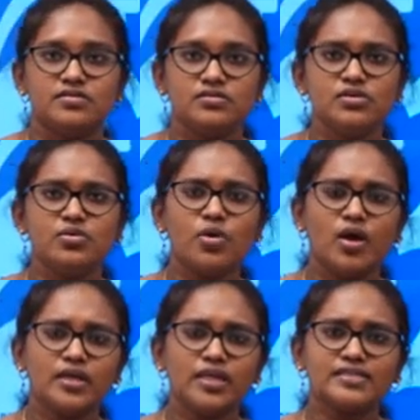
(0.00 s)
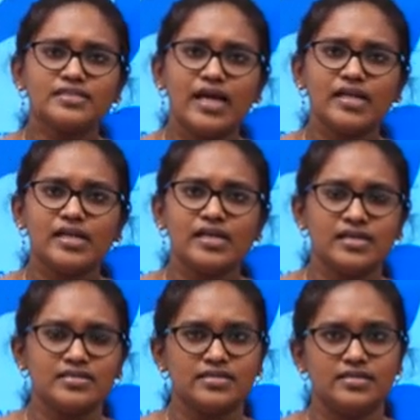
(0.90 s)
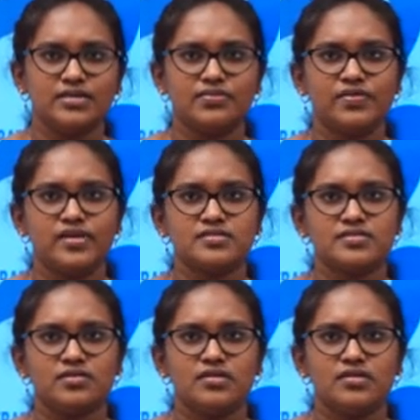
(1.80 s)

So, what exactly is interface?